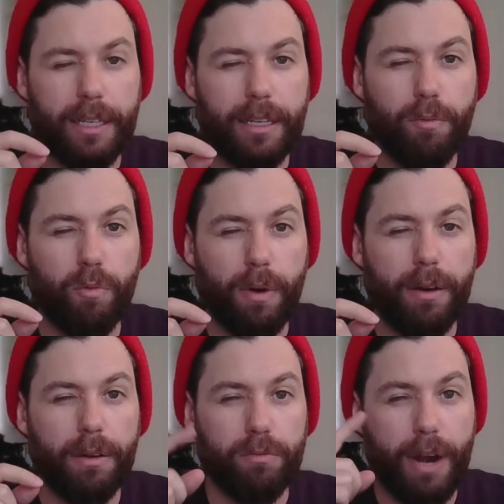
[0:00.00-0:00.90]

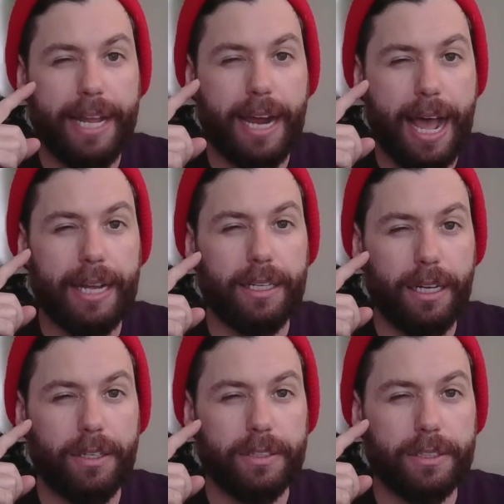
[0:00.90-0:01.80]
right eye
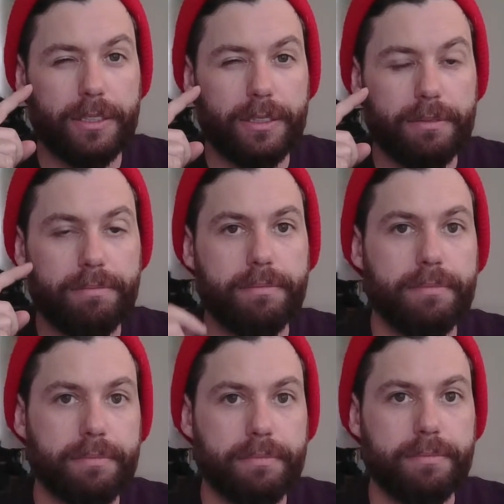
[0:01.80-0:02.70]
closed.
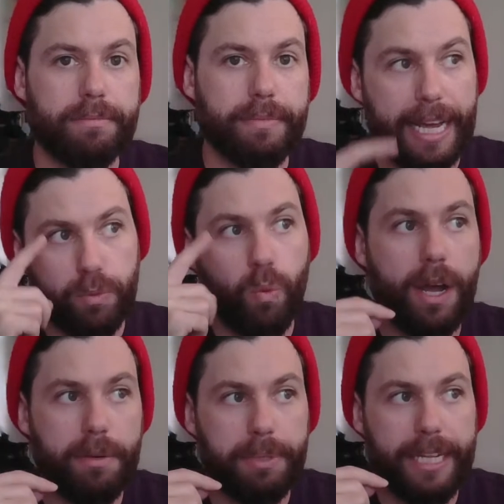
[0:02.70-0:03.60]
That's
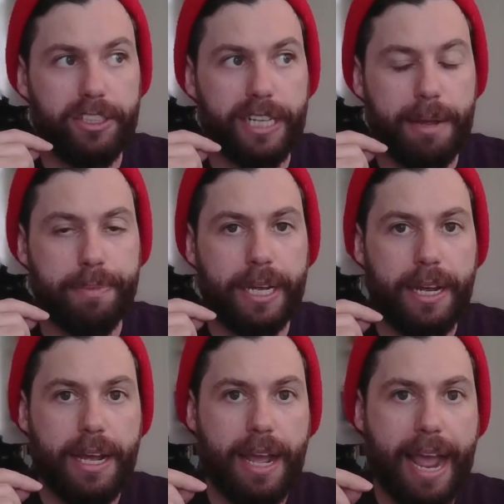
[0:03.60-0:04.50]
one blend shape.
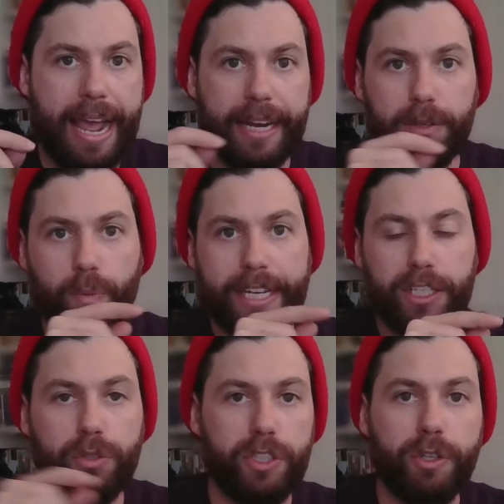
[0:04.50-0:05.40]
And when
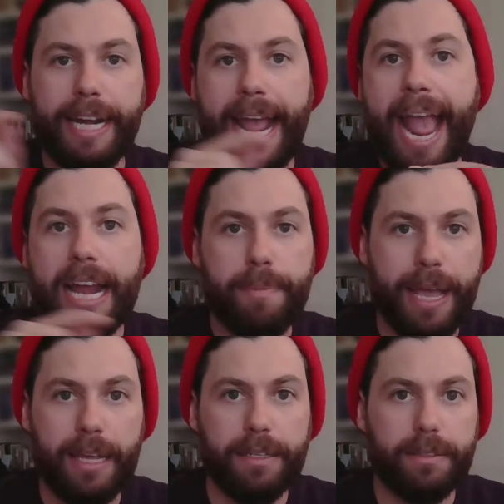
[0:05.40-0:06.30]
you can
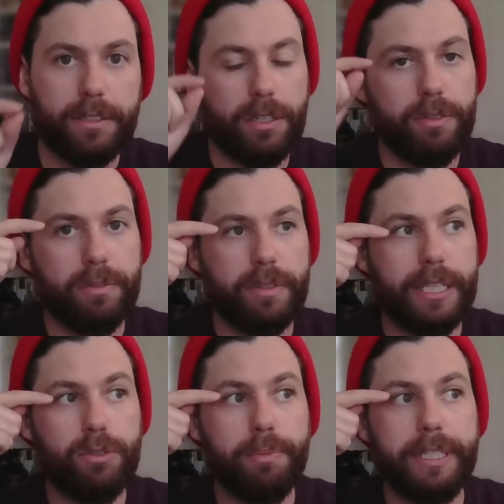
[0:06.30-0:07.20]
animate, so
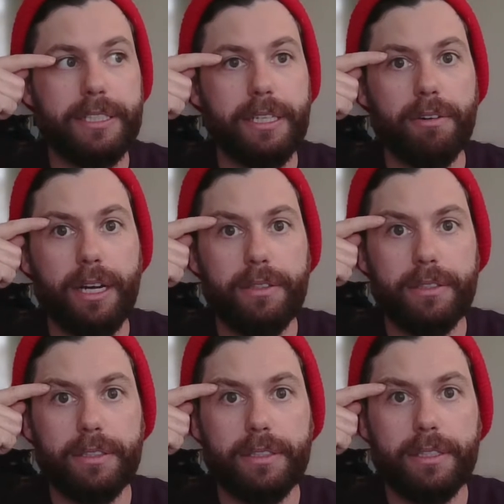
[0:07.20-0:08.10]
this would be 0,
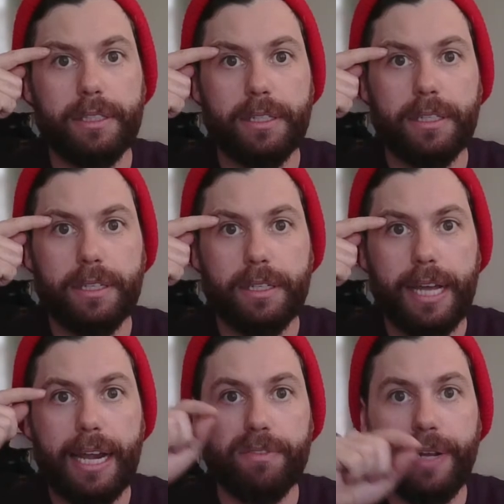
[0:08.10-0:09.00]

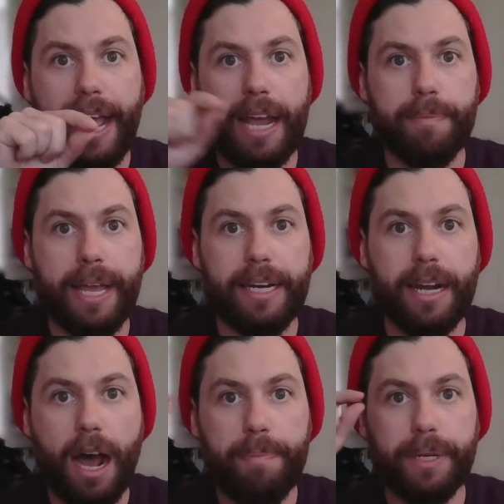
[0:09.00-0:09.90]
and if we animated
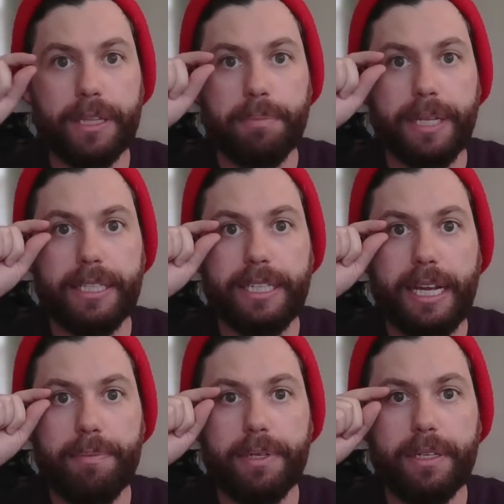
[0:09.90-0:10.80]
up on the blend shape,